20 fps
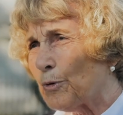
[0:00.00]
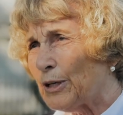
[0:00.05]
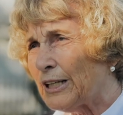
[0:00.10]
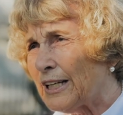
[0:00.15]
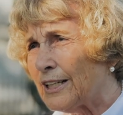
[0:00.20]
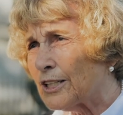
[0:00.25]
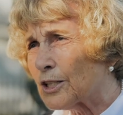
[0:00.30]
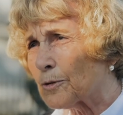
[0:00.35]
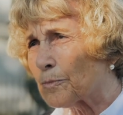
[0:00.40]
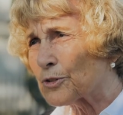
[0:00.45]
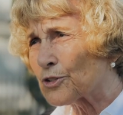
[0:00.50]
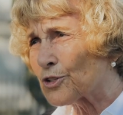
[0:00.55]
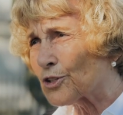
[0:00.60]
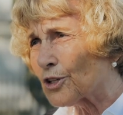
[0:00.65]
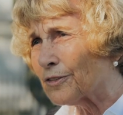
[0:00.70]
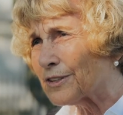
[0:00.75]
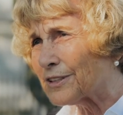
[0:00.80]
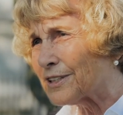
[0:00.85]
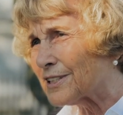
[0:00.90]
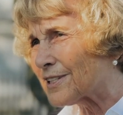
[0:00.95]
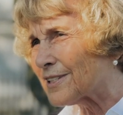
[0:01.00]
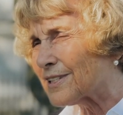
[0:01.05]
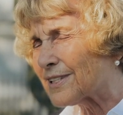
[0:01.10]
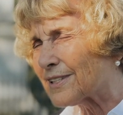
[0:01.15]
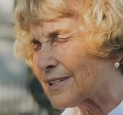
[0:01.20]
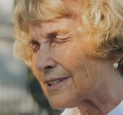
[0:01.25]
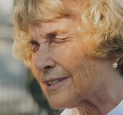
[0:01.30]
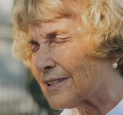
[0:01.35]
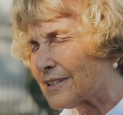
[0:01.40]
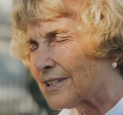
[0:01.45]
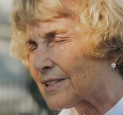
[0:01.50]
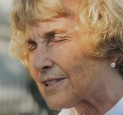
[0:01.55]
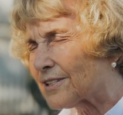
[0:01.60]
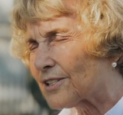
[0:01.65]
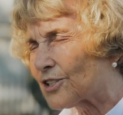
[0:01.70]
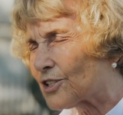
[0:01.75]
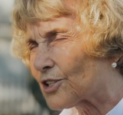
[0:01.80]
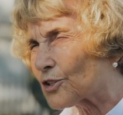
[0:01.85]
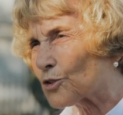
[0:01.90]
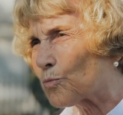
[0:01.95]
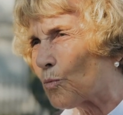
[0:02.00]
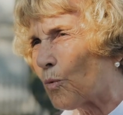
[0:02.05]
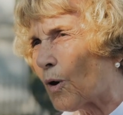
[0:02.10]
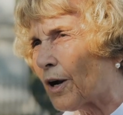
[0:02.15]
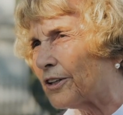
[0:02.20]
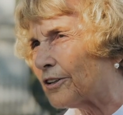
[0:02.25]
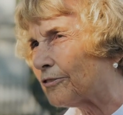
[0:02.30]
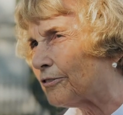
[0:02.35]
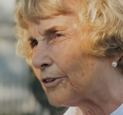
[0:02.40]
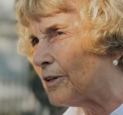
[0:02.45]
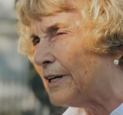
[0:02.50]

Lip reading: we need to preserve it. This is just wonderful.